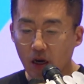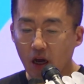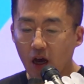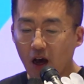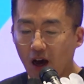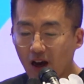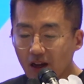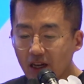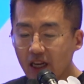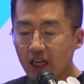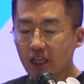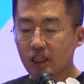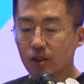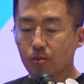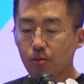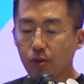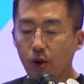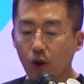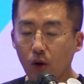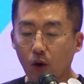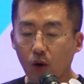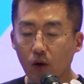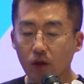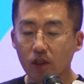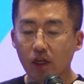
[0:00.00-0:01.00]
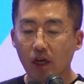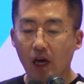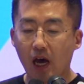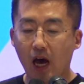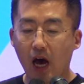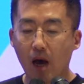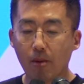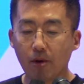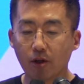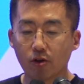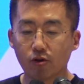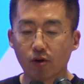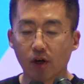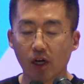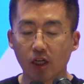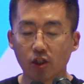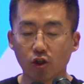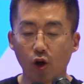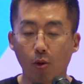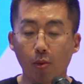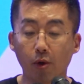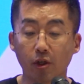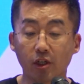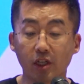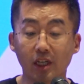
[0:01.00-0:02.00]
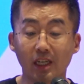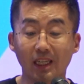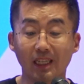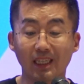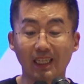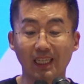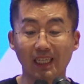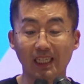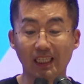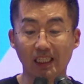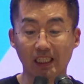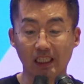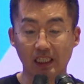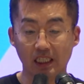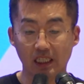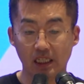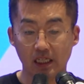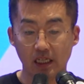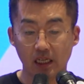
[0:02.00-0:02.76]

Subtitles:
unexplored arbitrage opportunities.